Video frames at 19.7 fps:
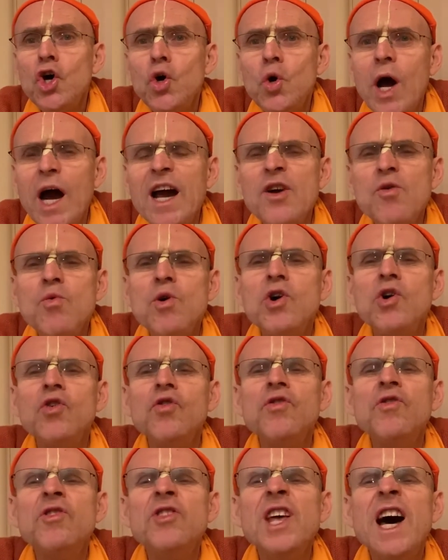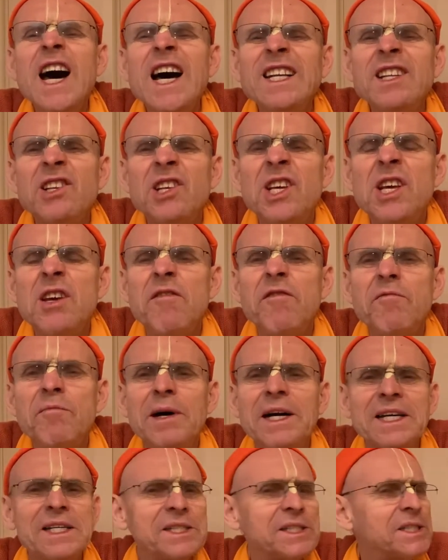I will not give
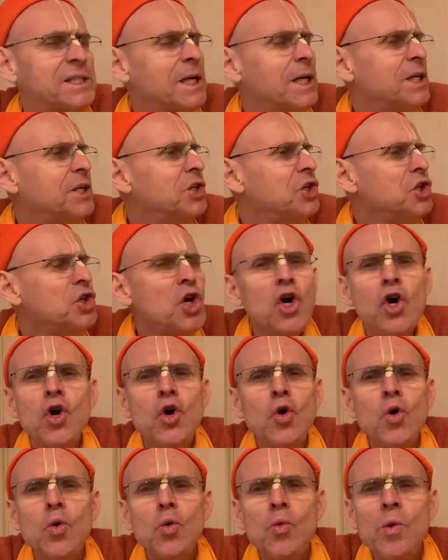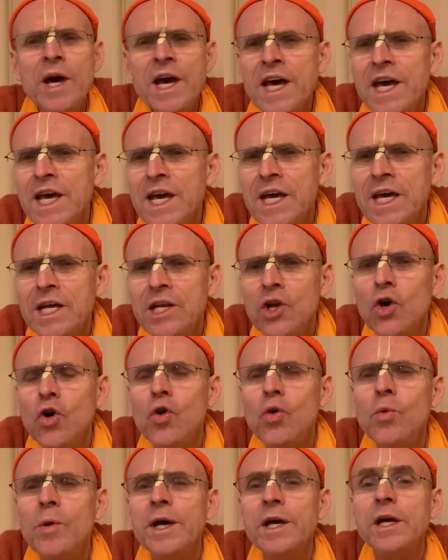my son, no way.
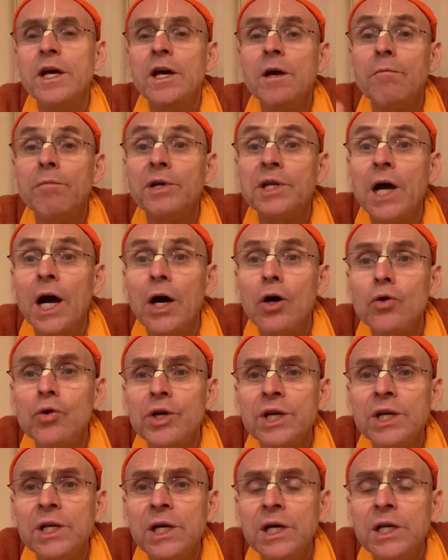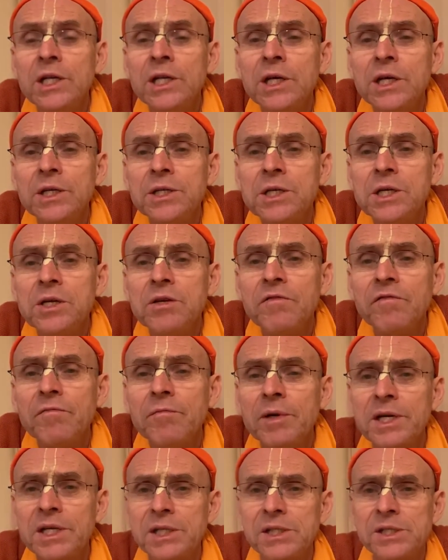But how can I not give
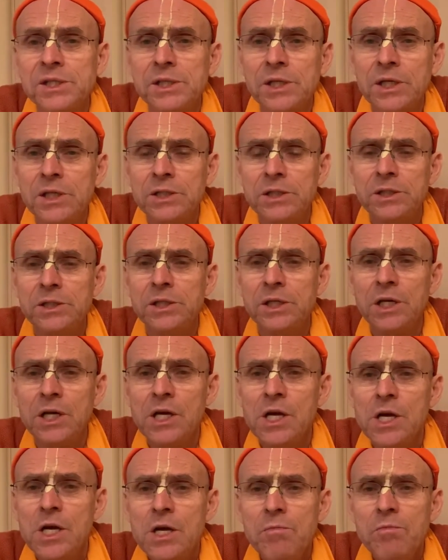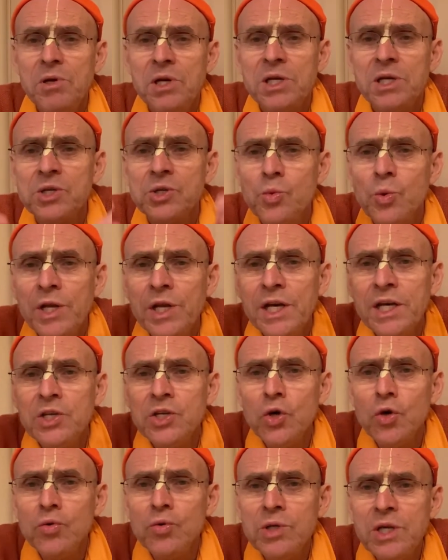my son? Because when I
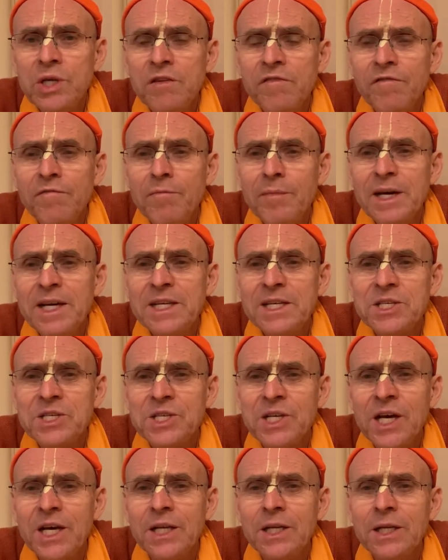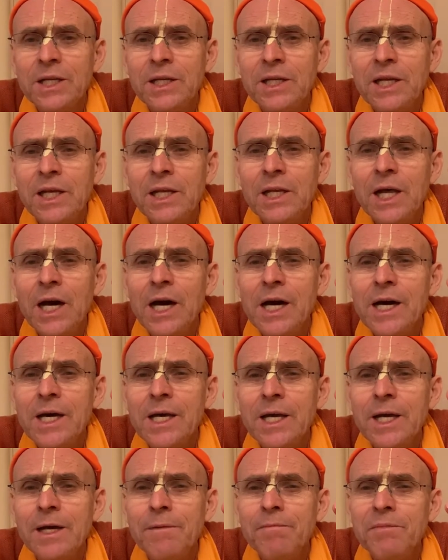don't give my son, then
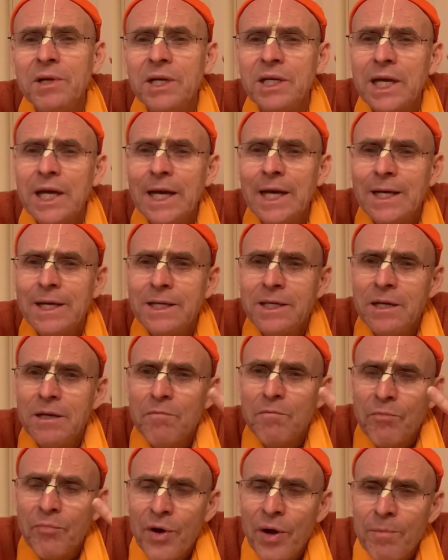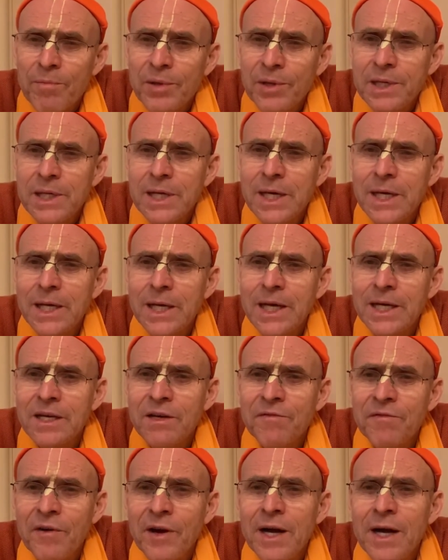I am not acting properly like a
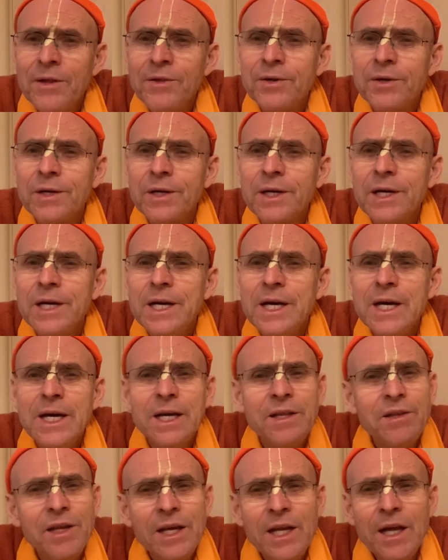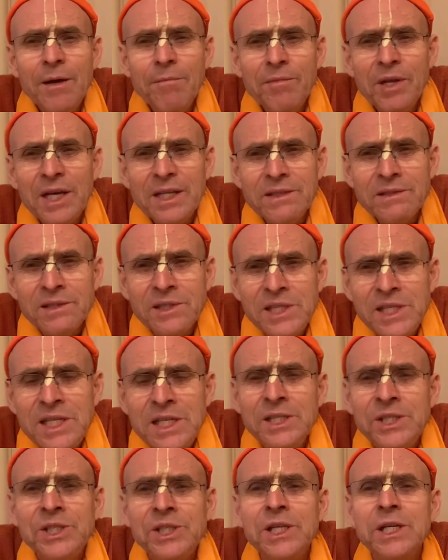father. Then I'm not
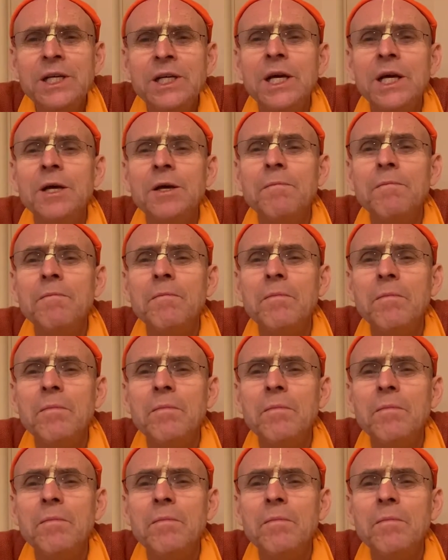teaching him.